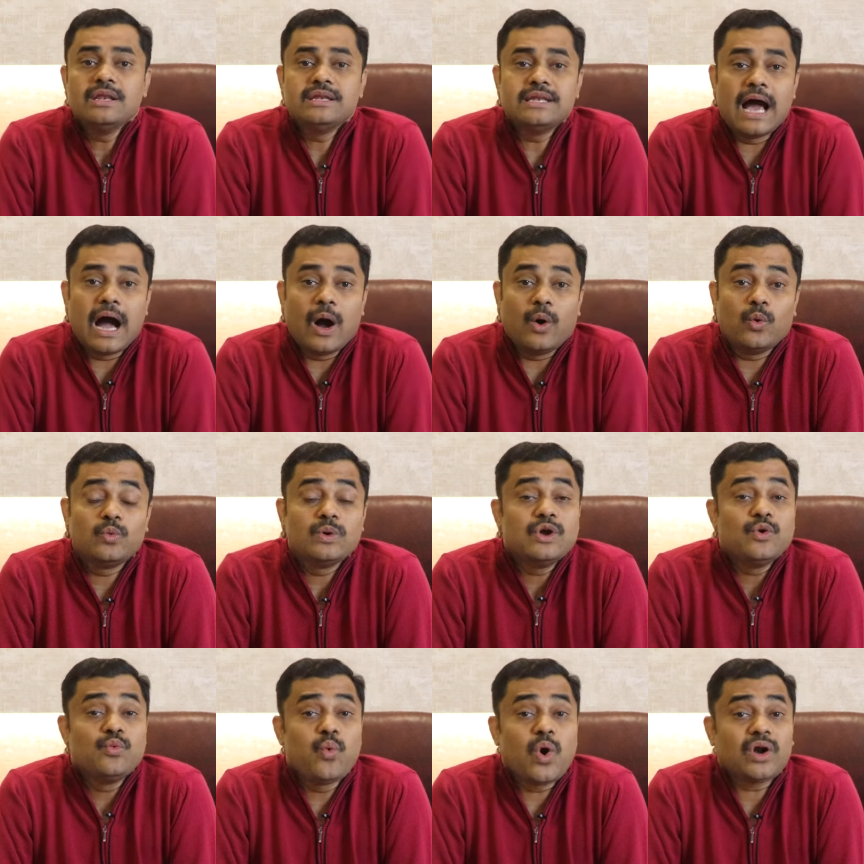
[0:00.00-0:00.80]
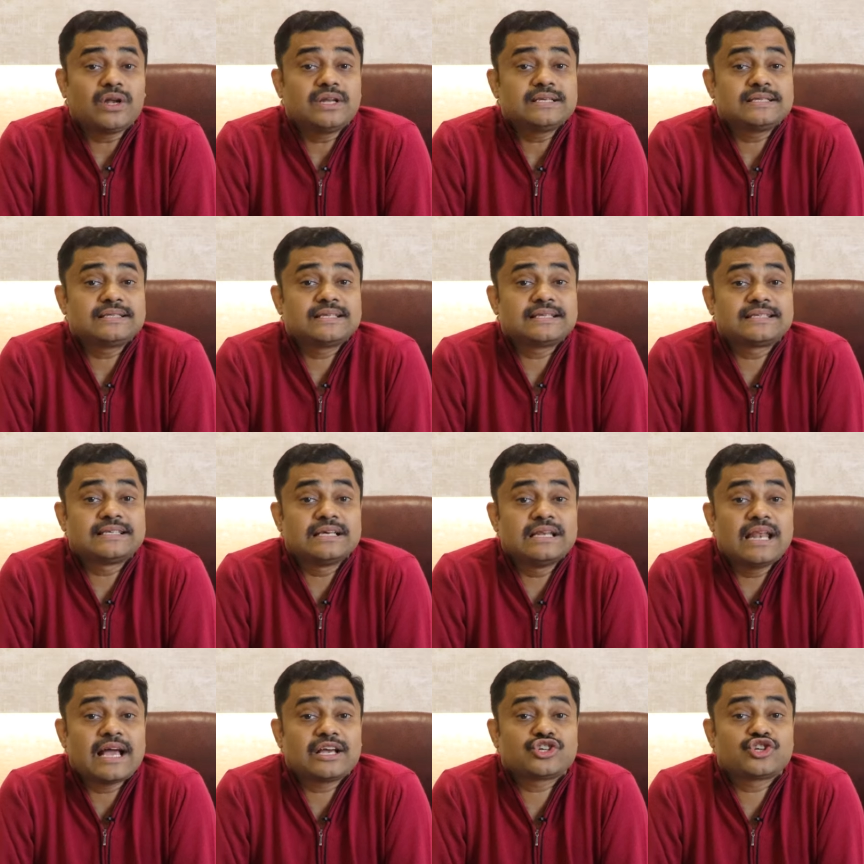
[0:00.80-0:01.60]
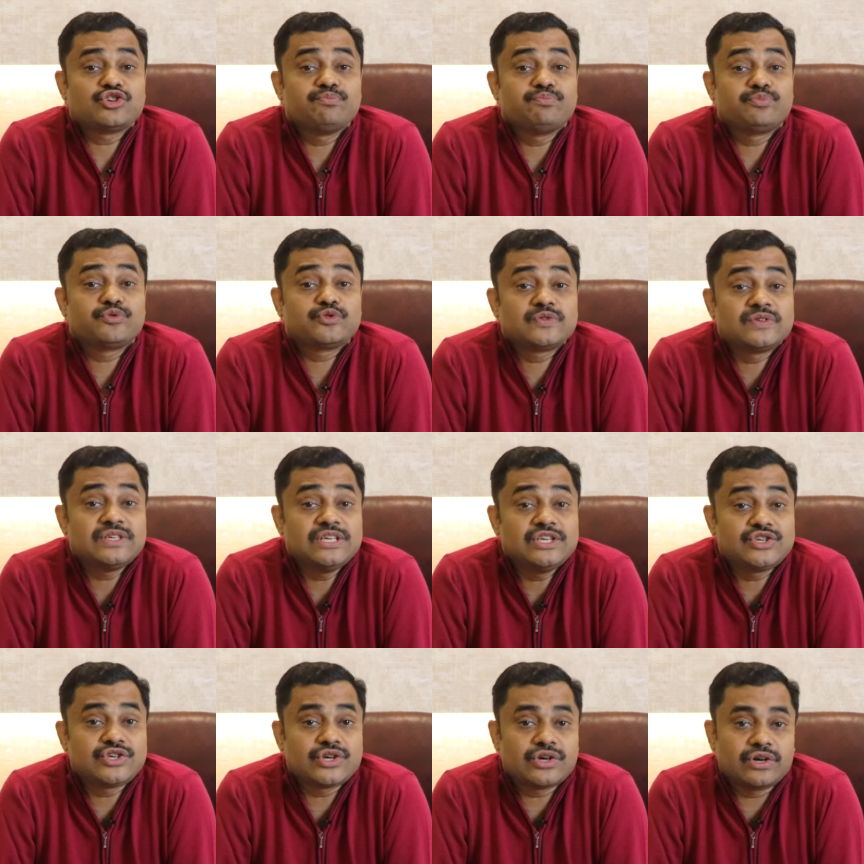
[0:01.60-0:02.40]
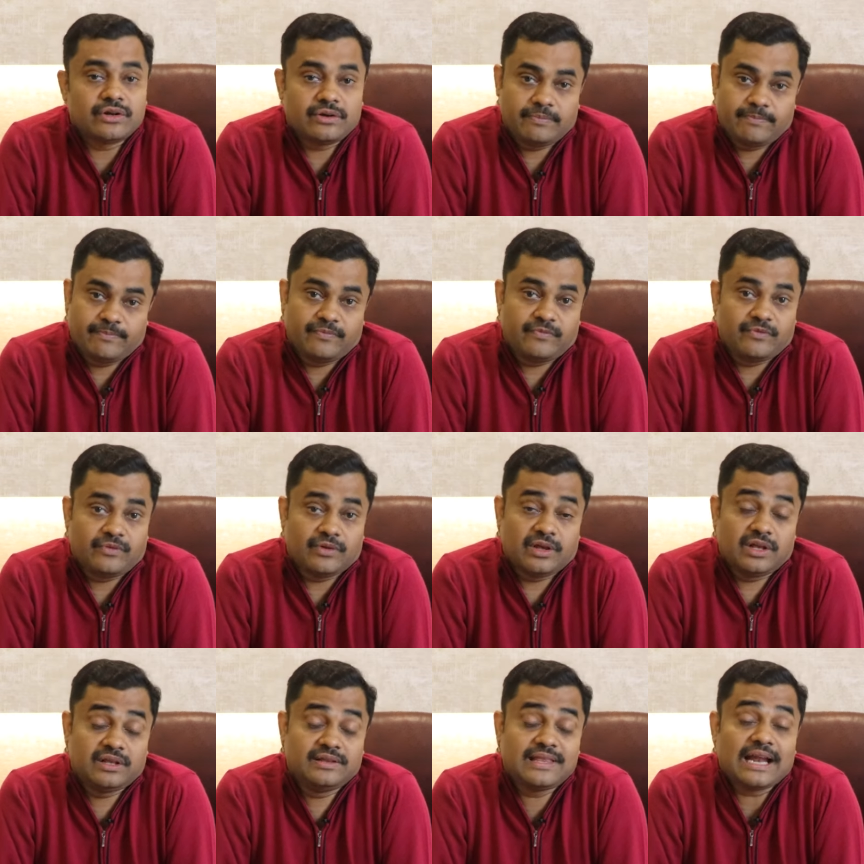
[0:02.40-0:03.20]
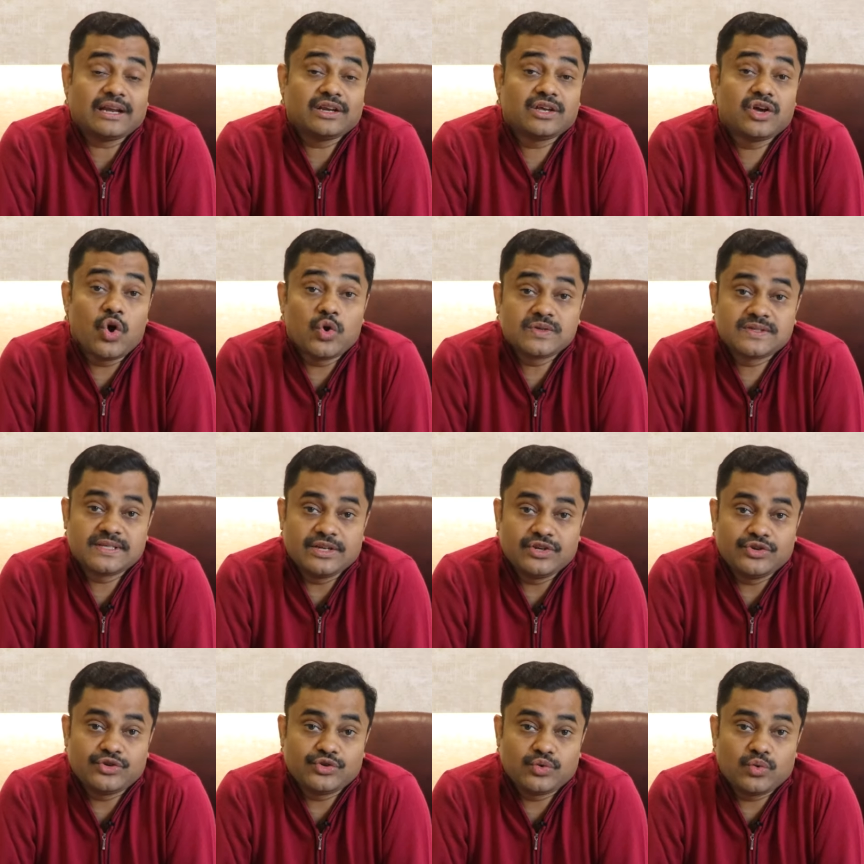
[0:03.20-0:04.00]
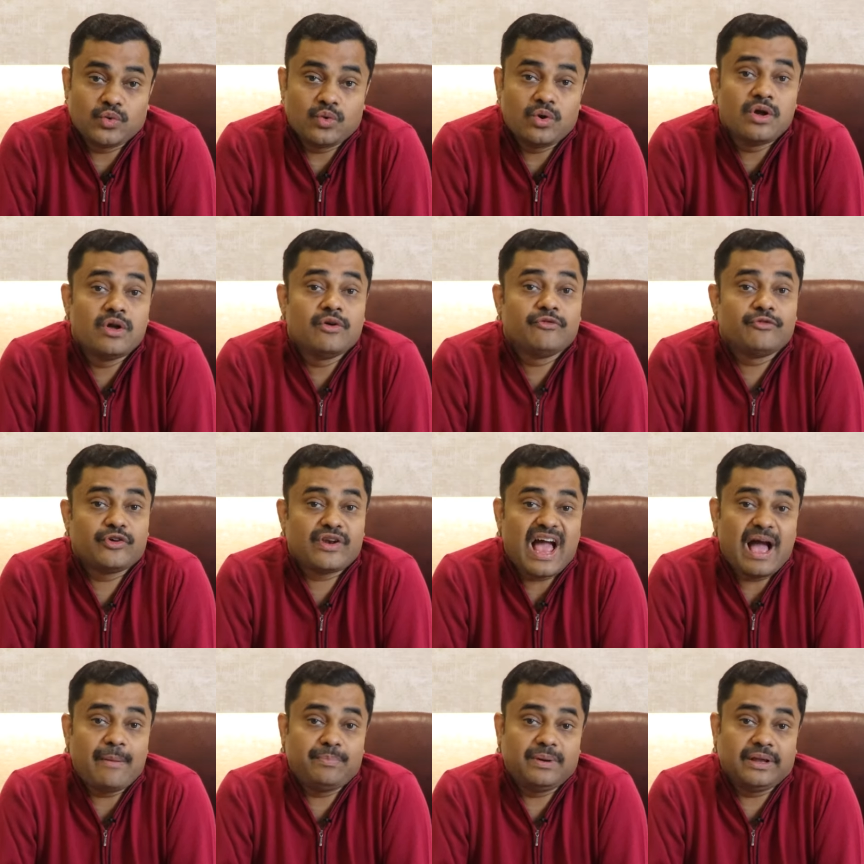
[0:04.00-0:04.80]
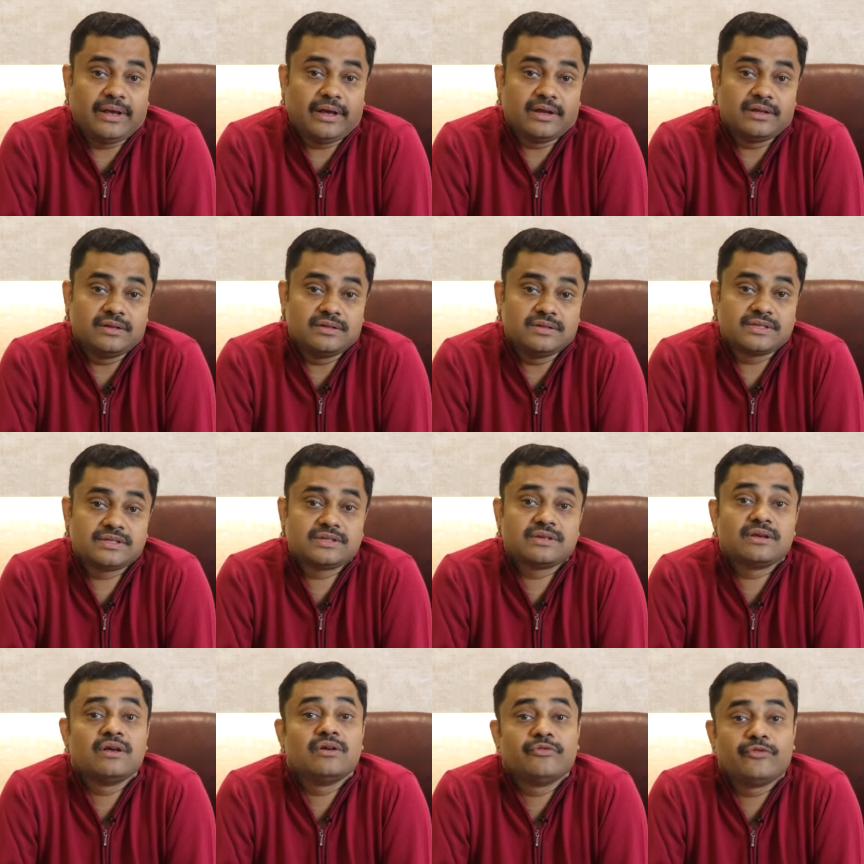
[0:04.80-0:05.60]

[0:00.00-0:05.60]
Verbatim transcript: Now, what is the selection procedure that goes into for applicants